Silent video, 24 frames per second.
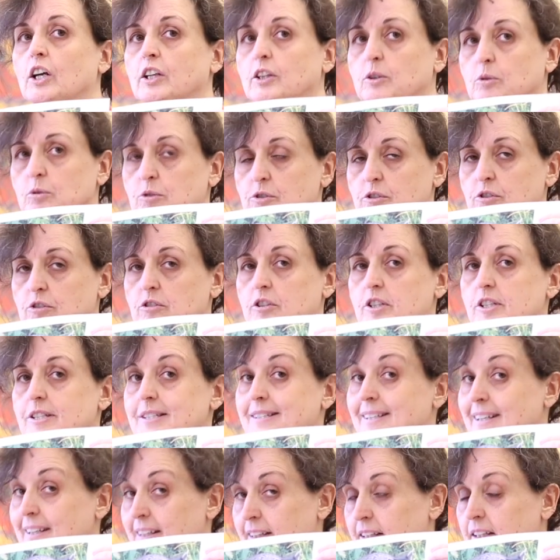Use your
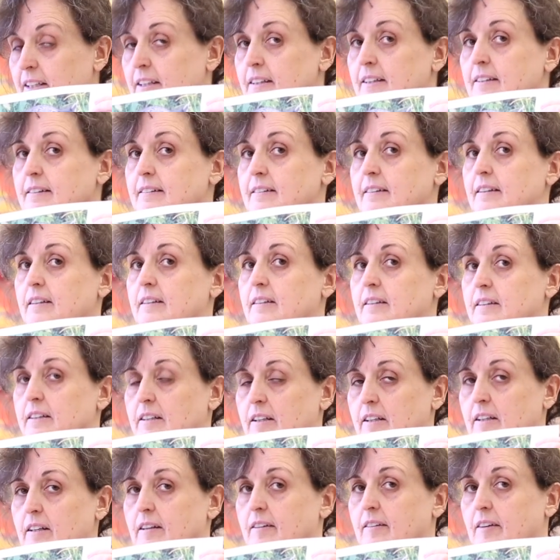science and
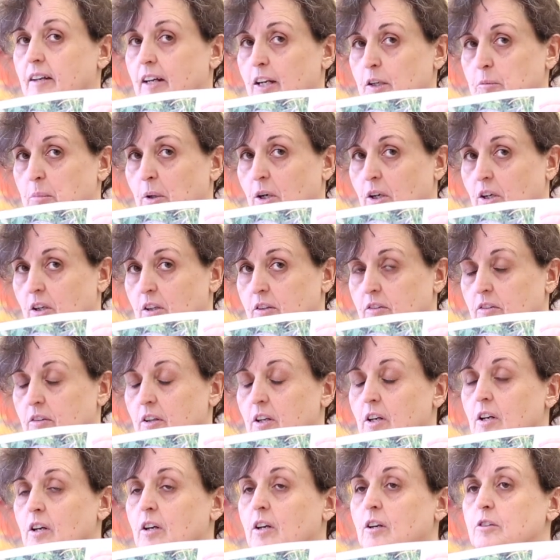artist eyeballs
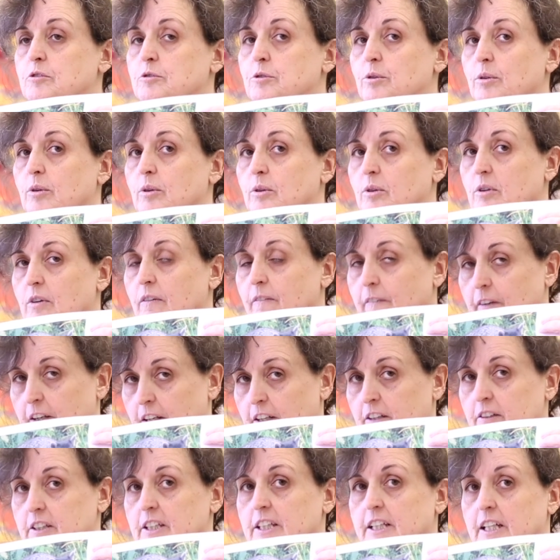to look
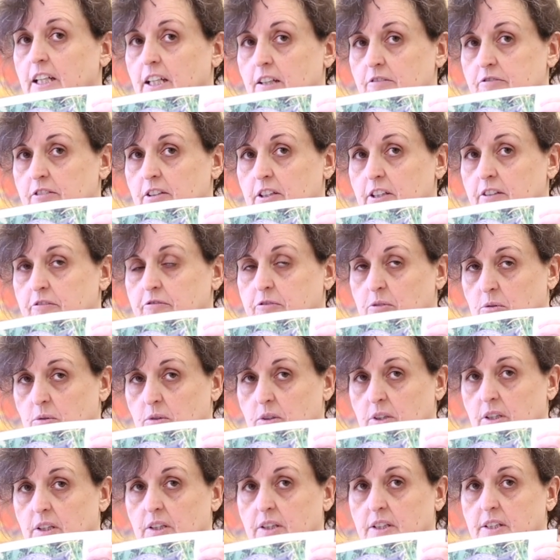very carefully
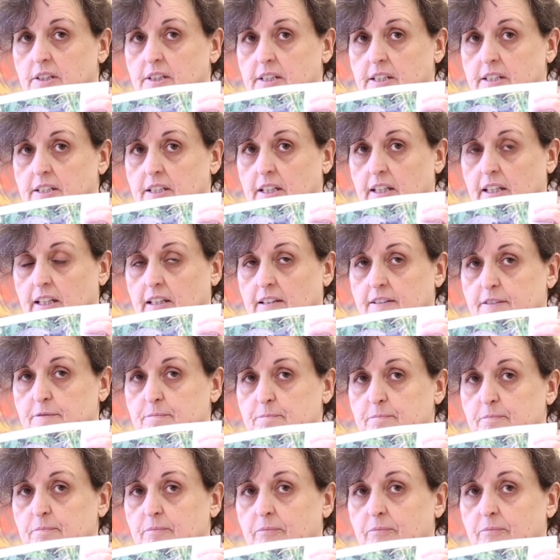for the details.